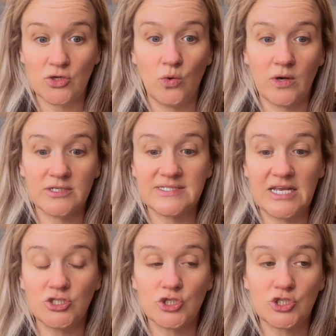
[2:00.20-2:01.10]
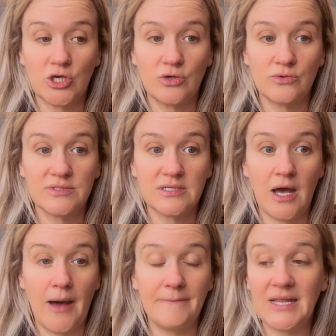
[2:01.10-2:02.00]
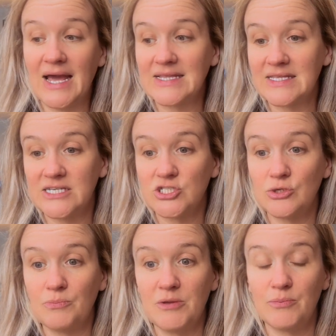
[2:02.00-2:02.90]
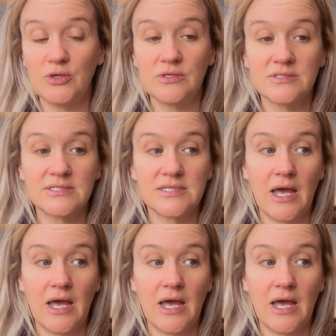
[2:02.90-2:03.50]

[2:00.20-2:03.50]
or send your shows blindly to people's